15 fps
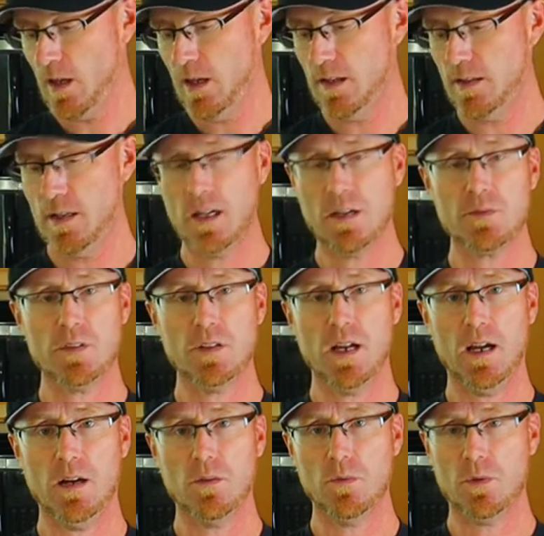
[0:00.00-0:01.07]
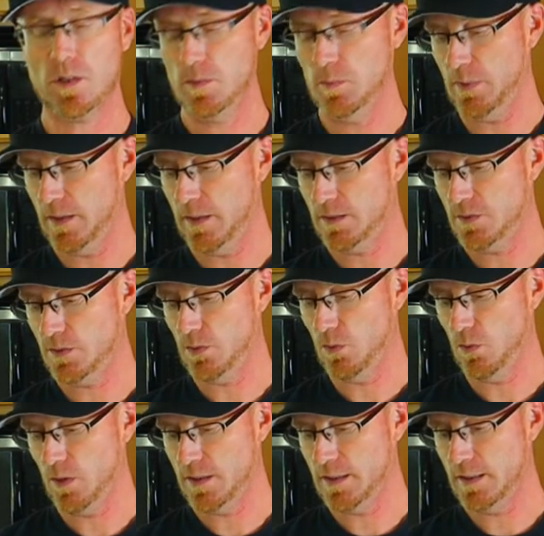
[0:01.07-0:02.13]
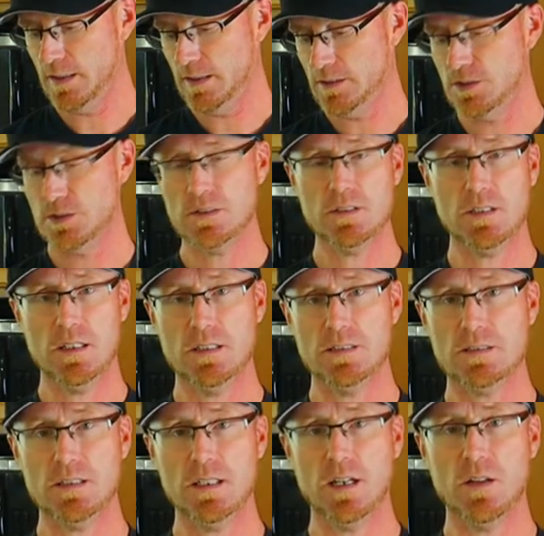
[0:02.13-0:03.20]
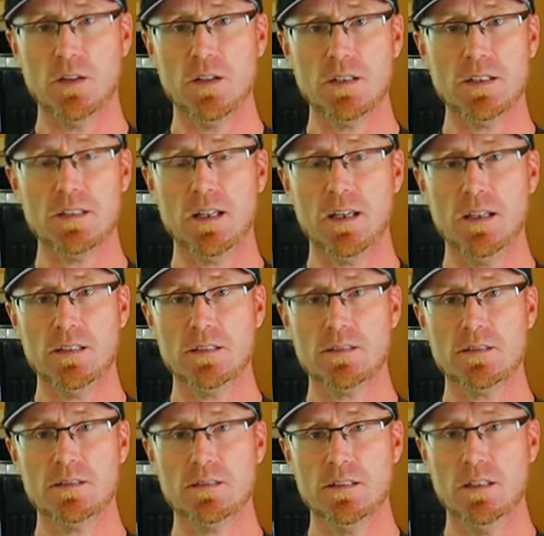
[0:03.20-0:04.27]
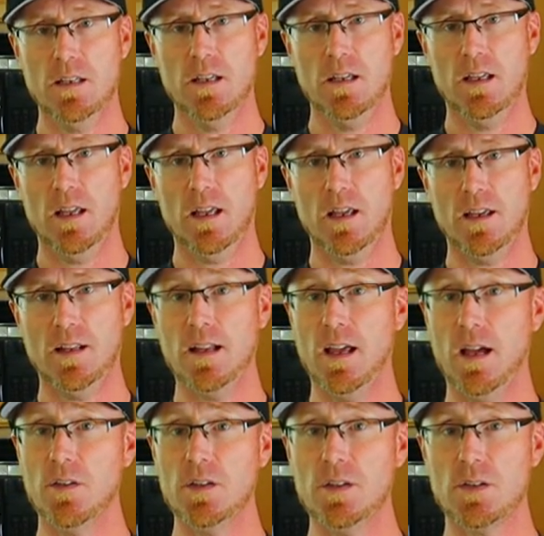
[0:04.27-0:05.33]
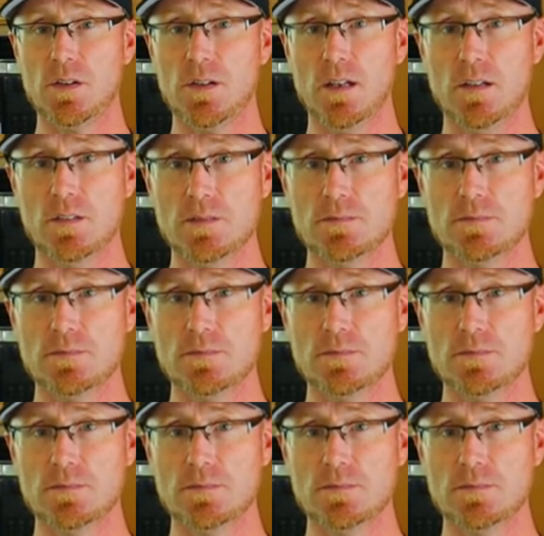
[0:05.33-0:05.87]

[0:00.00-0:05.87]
And then after that, we're gonna place one in each and see how long it takes and how they turn out.